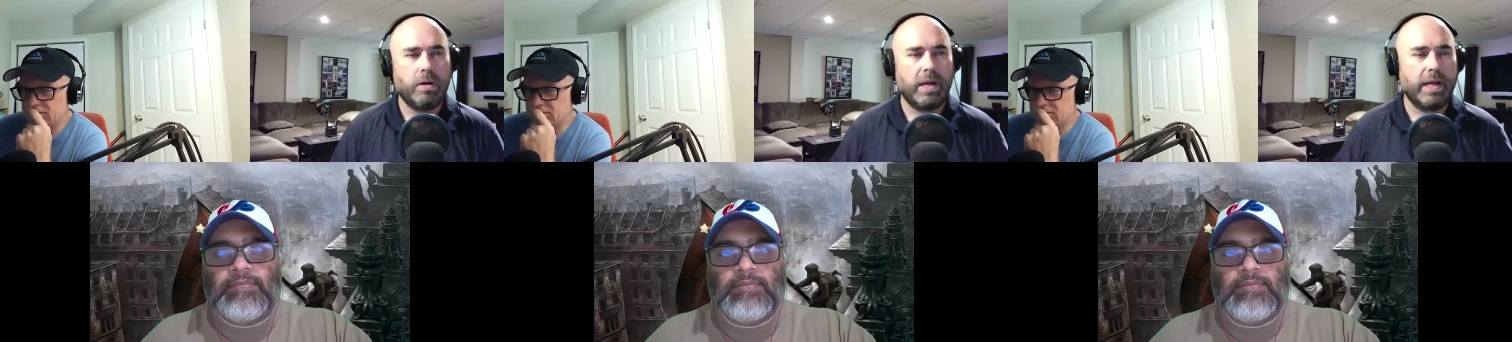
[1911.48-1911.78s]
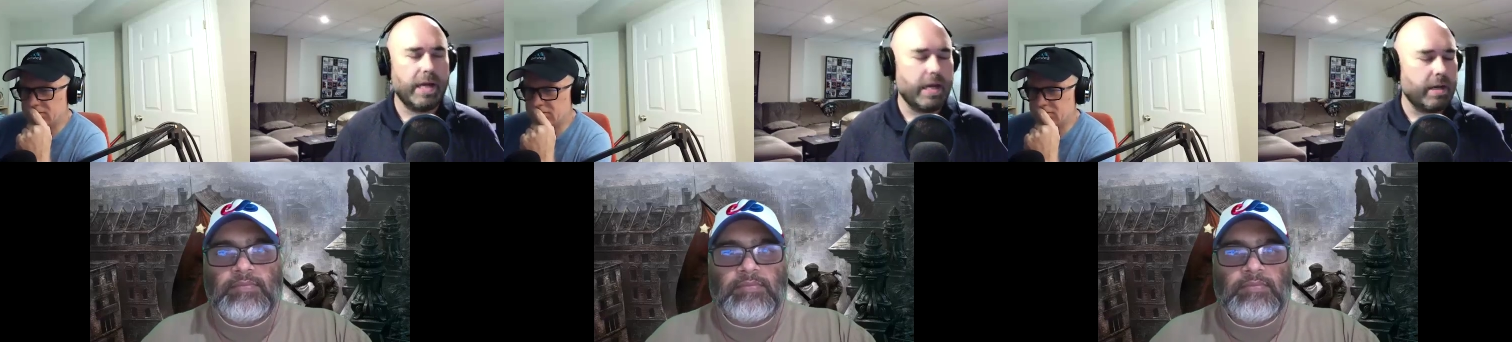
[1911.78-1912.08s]

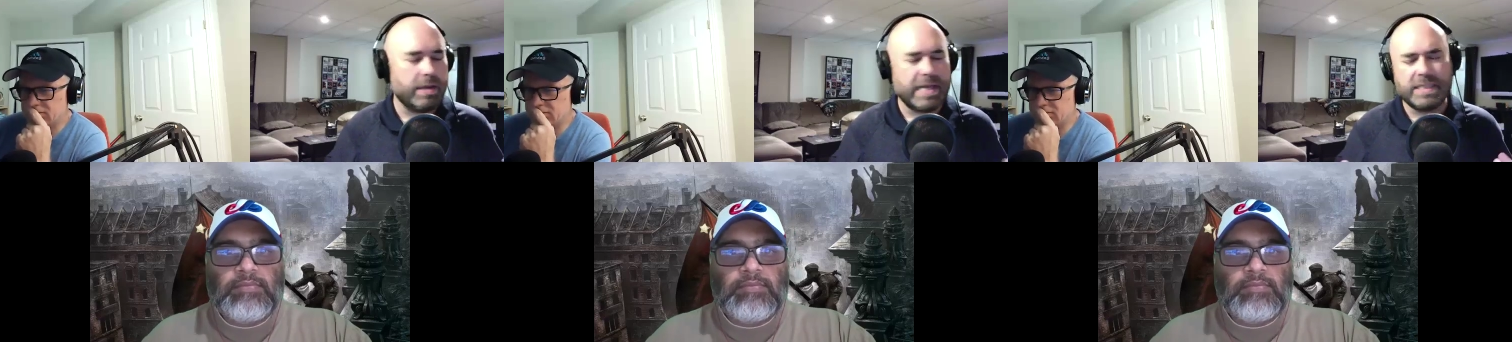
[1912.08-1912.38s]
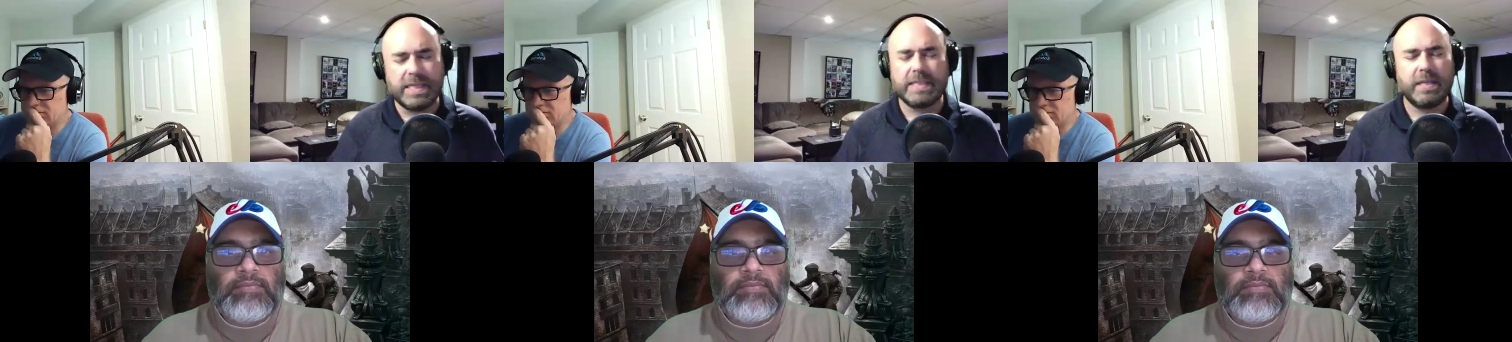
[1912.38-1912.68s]
Speaker 1: and I, uh,
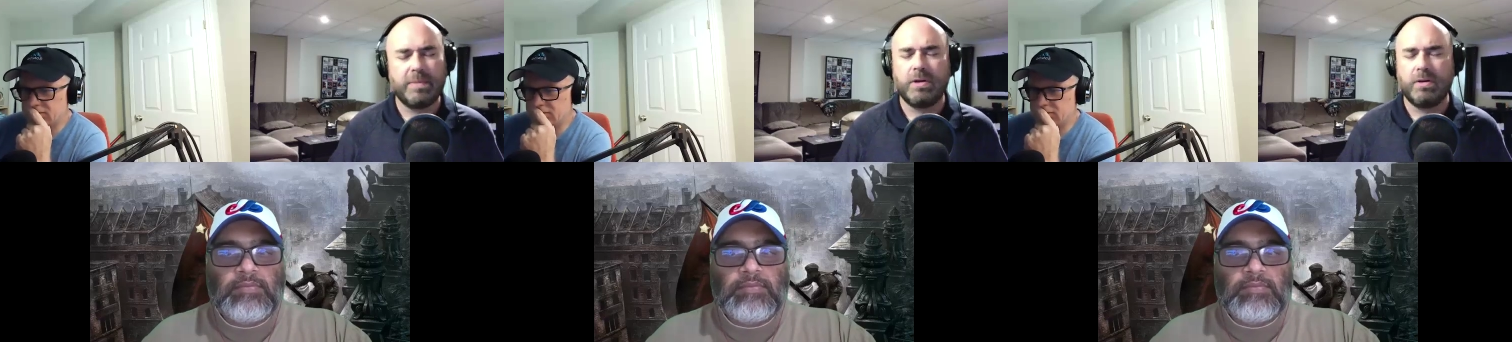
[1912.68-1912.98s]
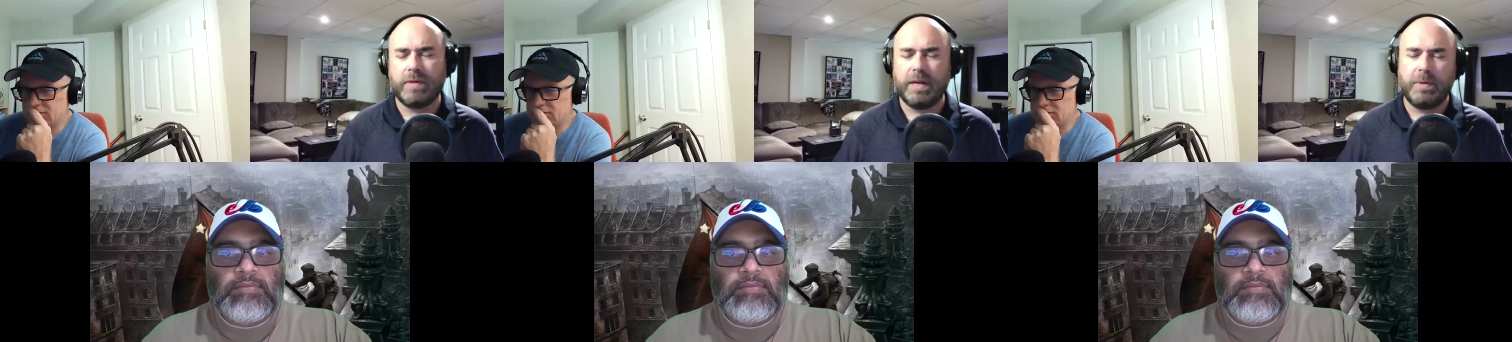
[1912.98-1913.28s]
that's that's
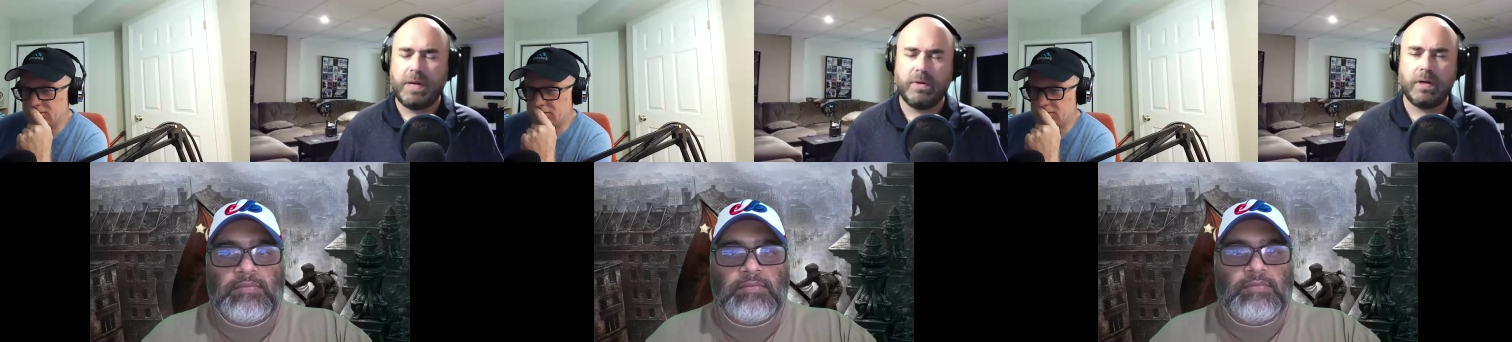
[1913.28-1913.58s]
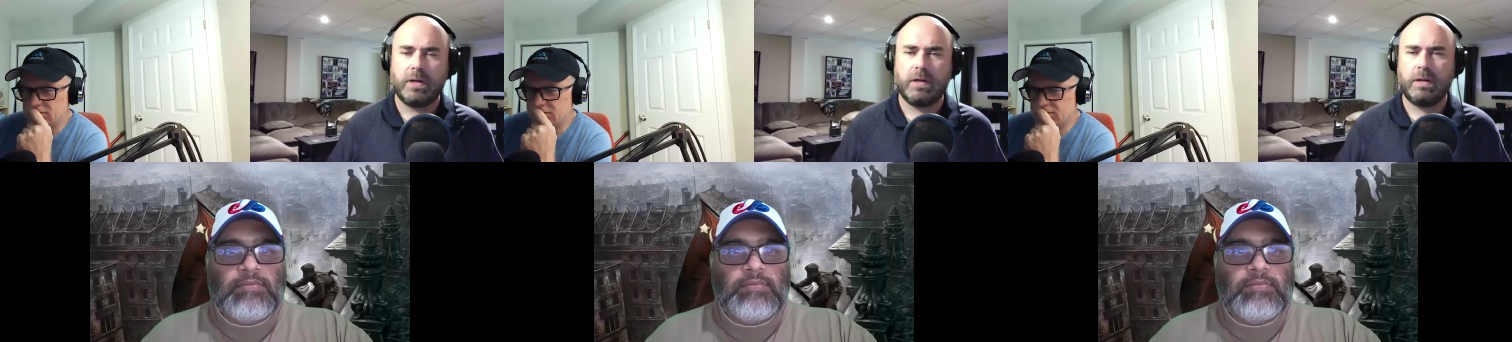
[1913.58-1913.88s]
typical, right?
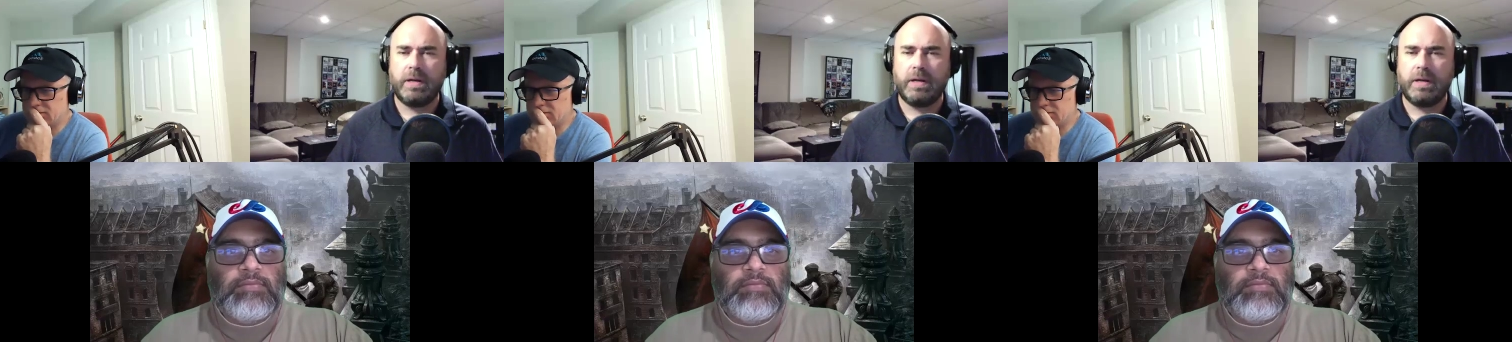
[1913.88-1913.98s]
Whenever